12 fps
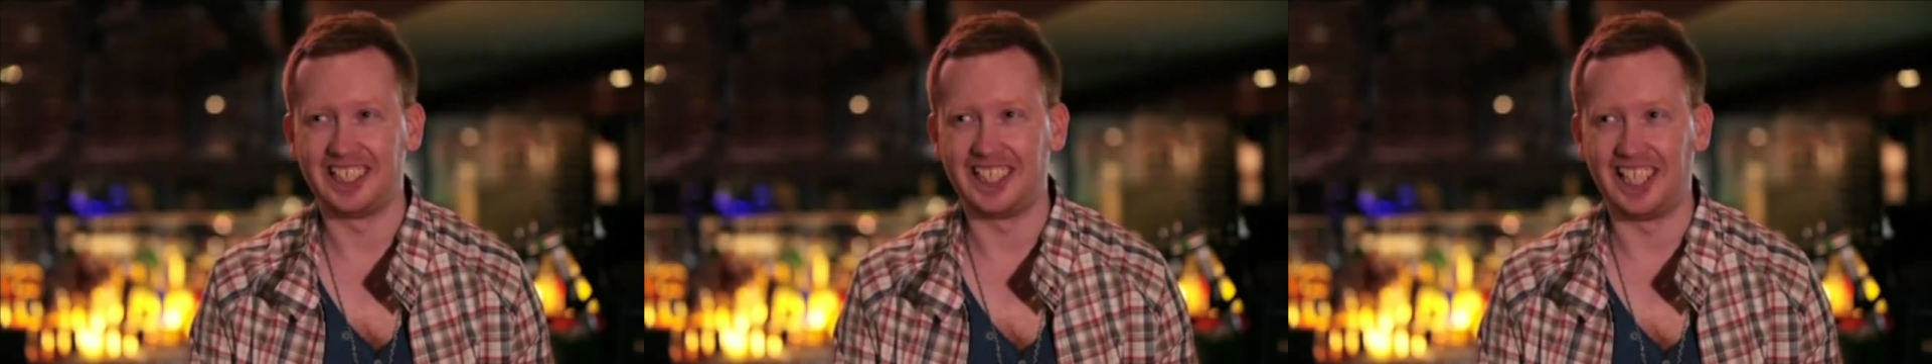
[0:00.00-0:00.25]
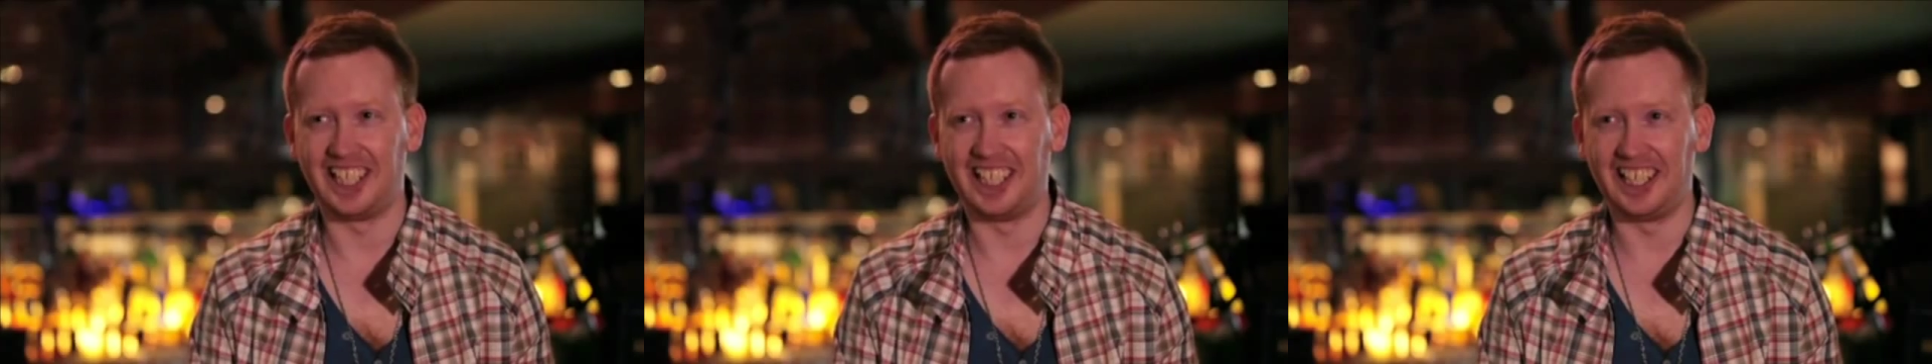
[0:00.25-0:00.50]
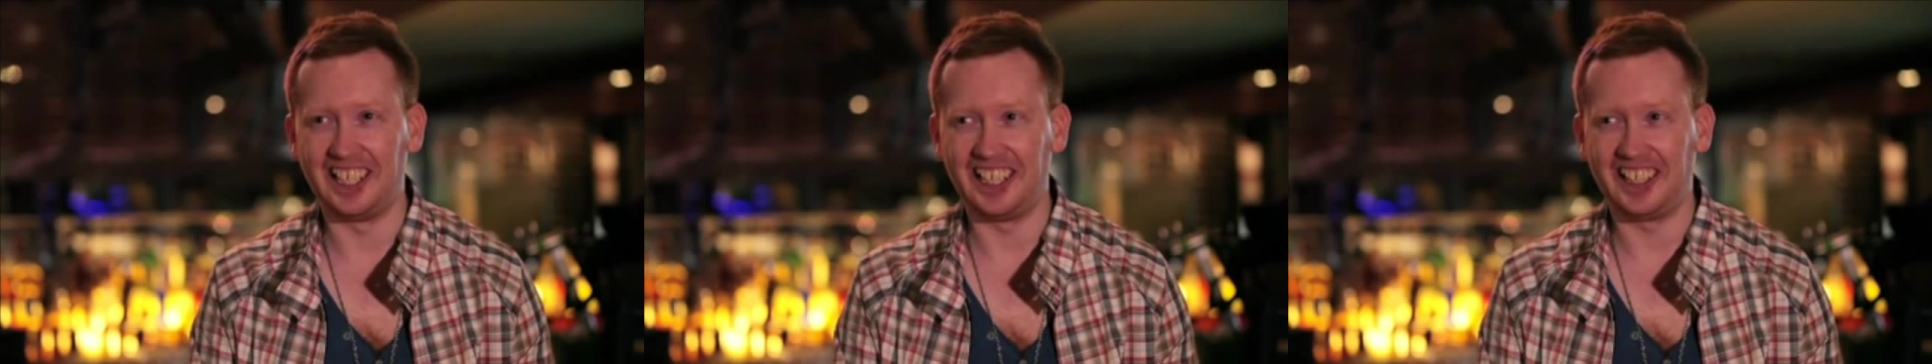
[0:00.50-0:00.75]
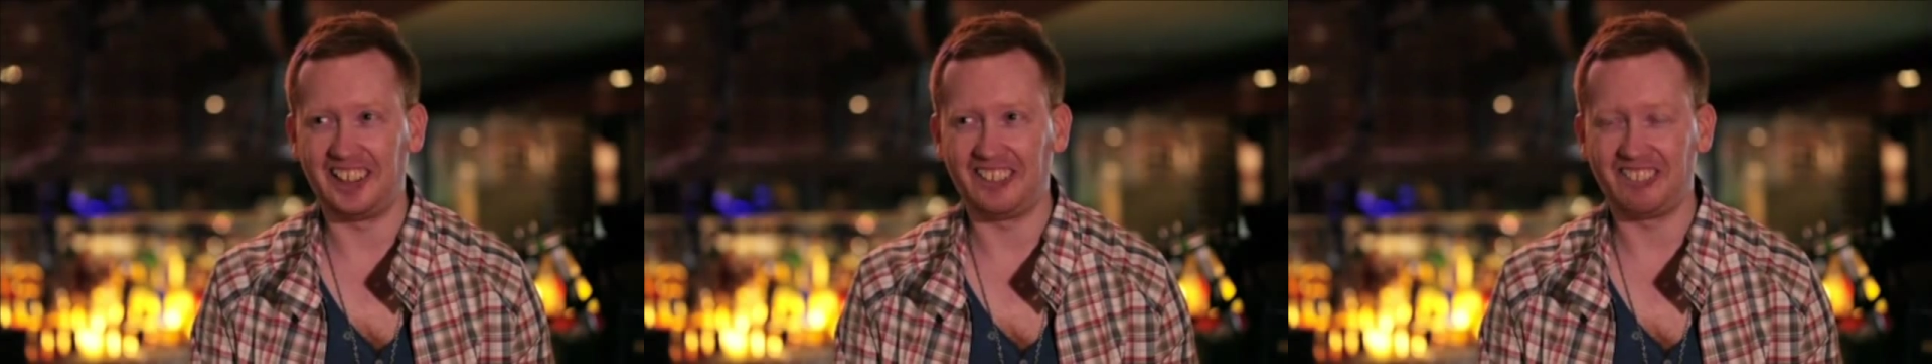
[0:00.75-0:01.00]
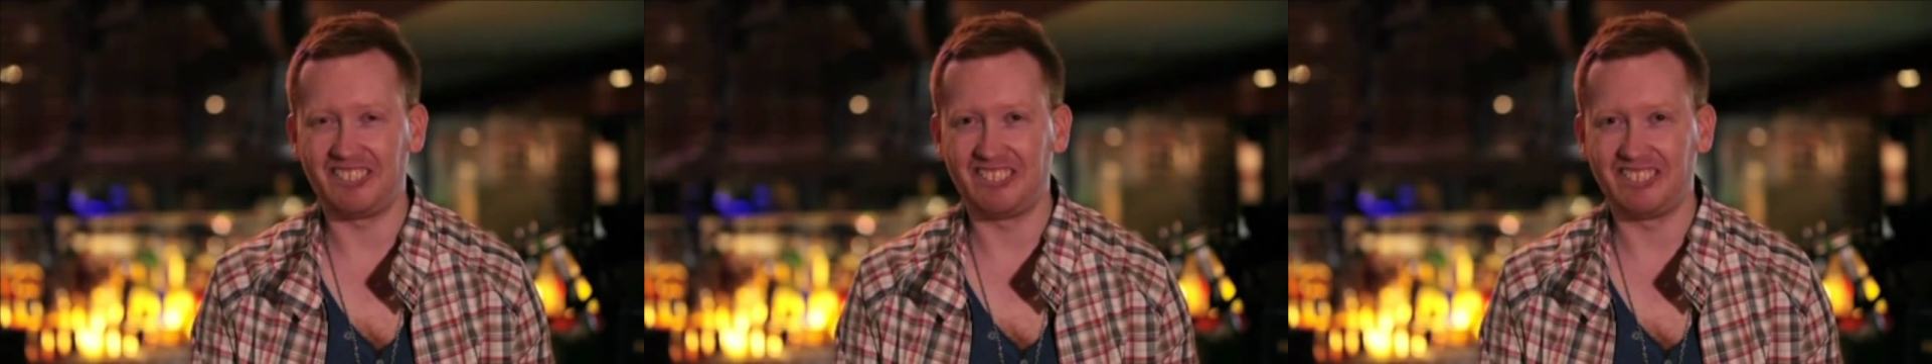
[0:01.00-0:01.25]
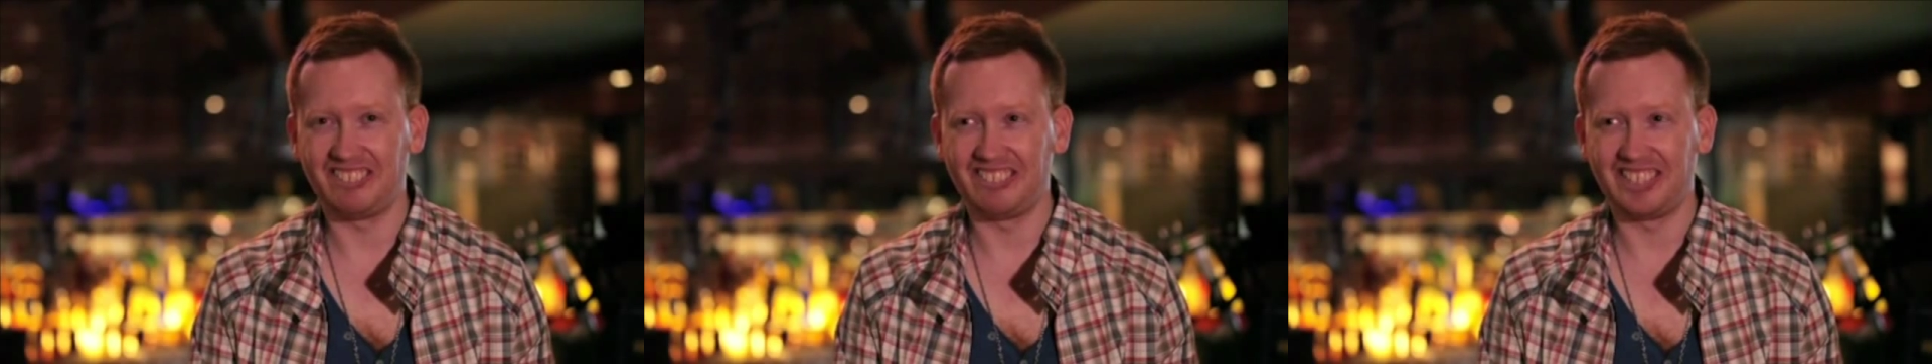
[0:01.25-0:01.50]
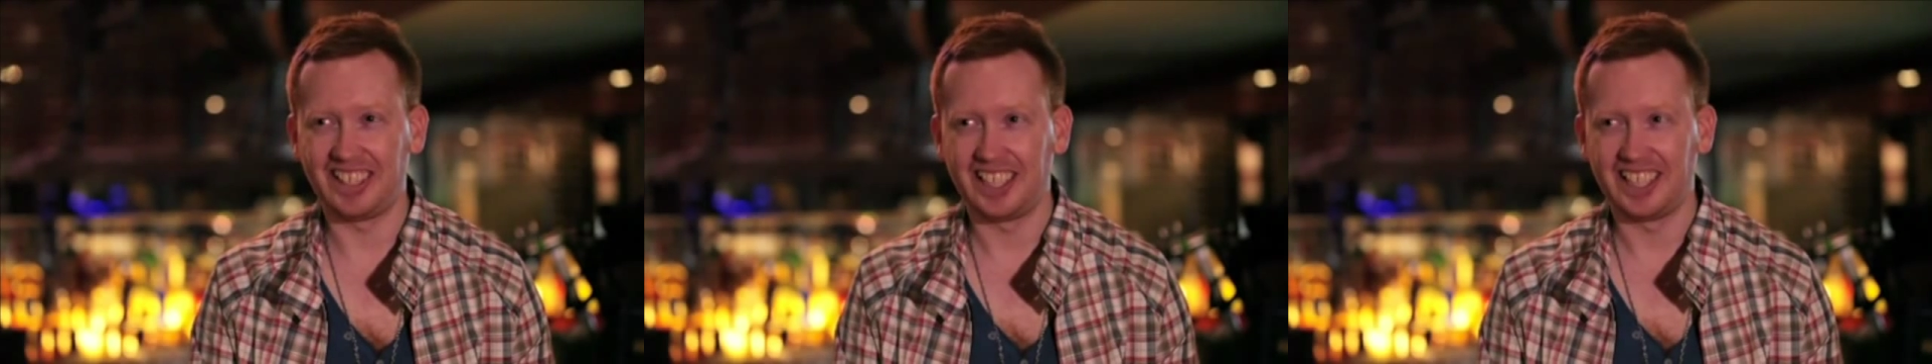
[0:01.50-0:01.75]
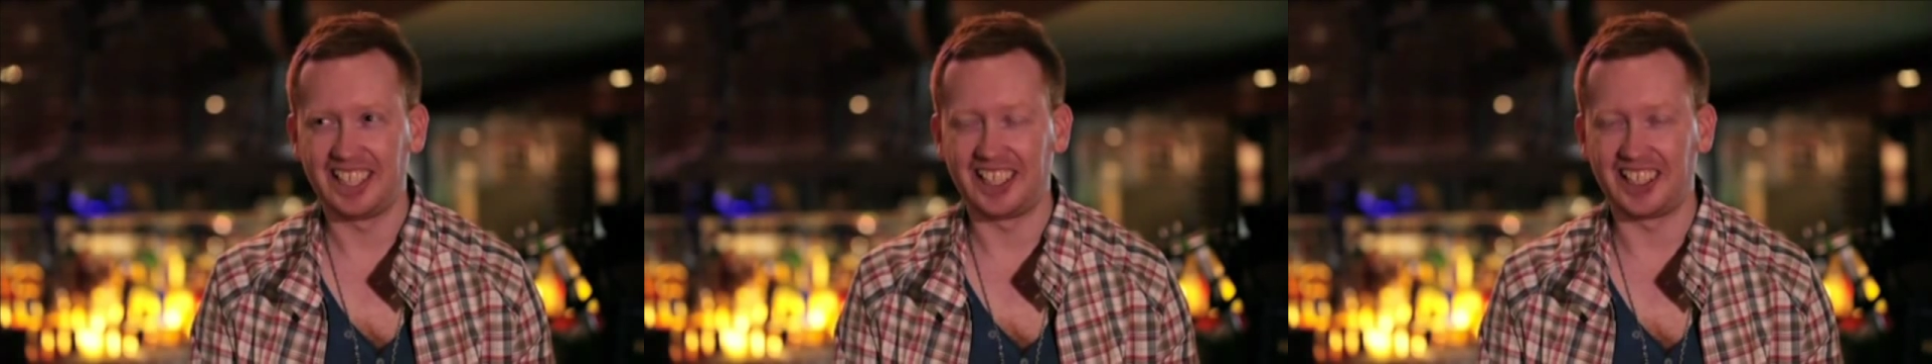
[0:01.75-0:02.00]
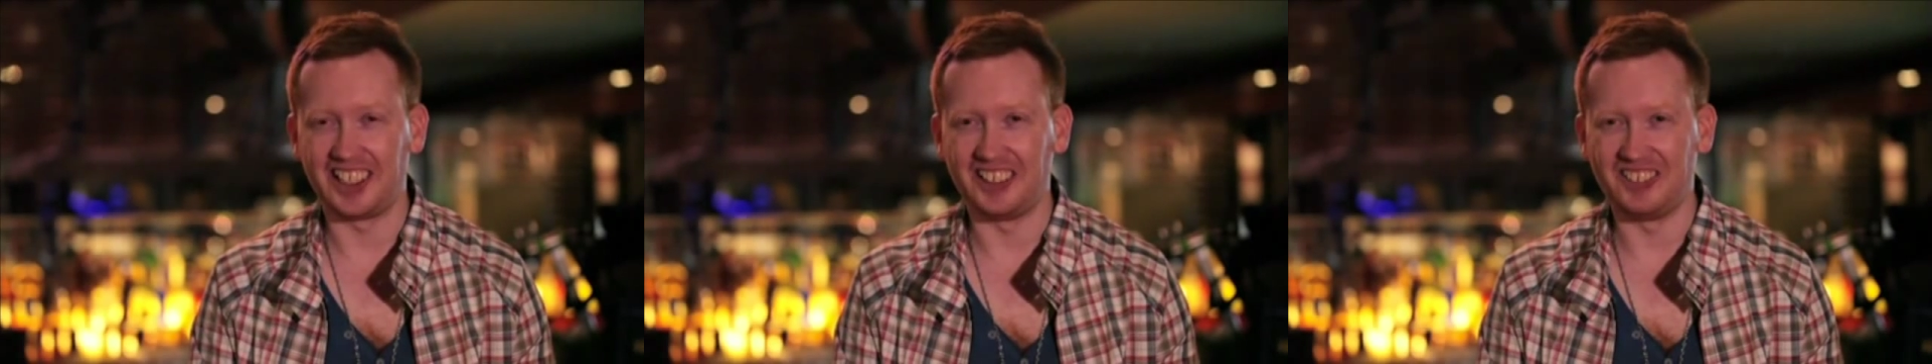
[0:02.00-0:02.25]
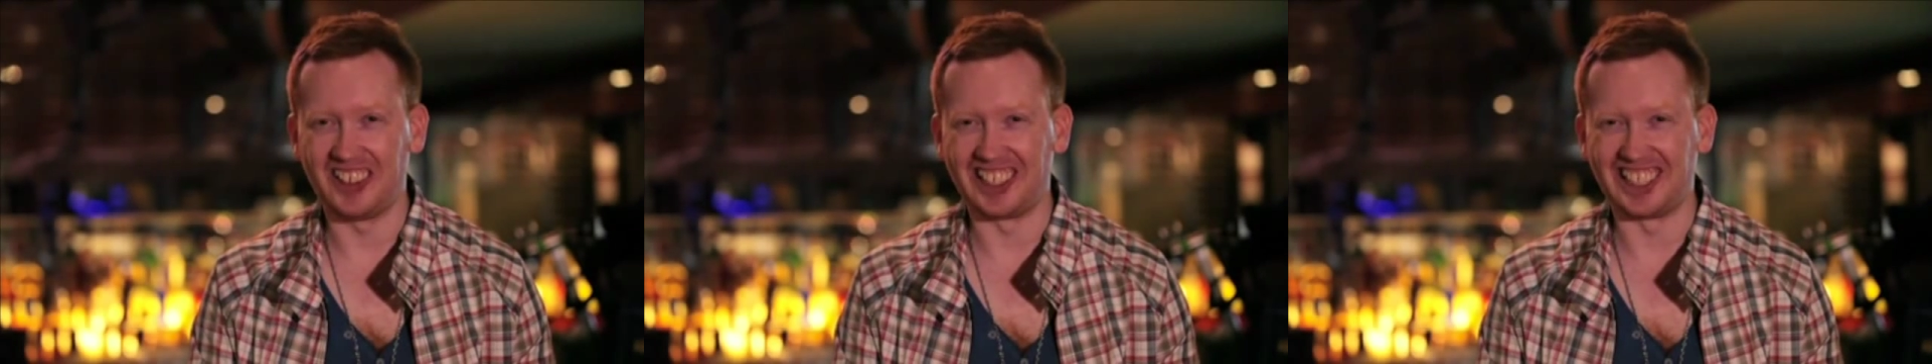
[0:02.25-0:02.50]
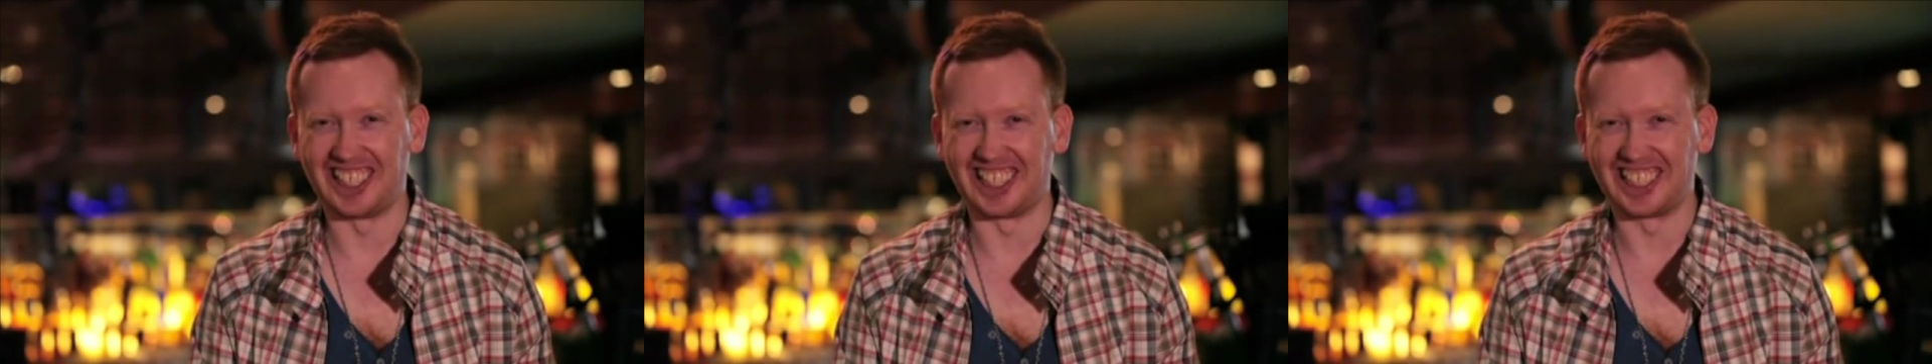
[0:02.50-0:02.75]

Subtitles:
I don't know why I did it.